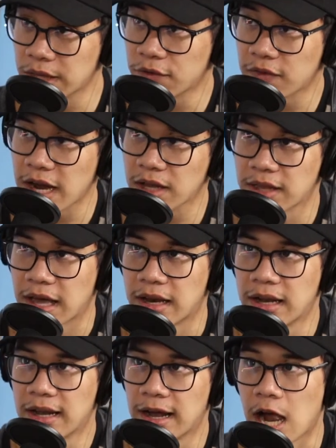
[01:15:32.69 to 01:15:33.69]
the fact that
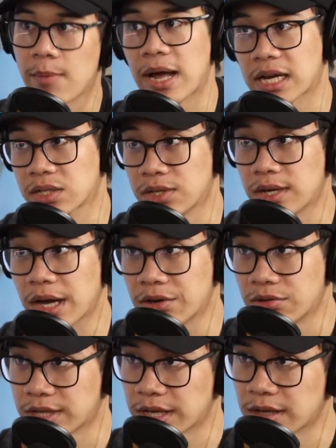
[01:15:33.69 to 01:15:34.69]
I'm actually not
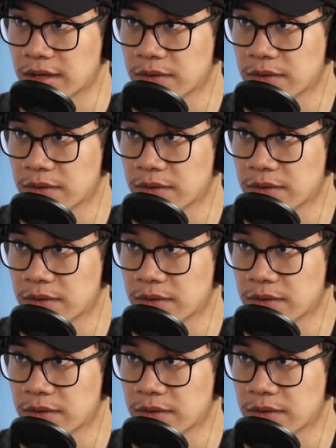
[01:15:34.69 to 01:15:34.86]
okay?